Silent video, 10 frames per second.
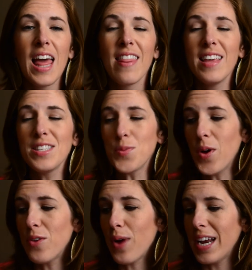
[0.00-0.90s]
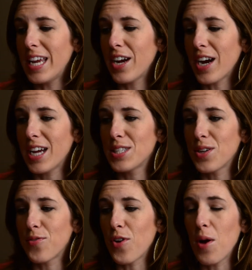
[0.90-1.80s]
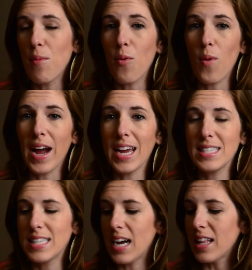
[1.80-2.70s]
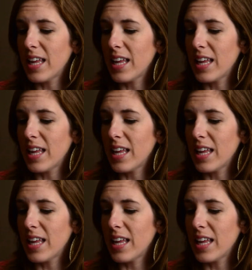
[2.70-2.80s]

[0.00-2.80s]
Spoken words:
This one right here is from YSL.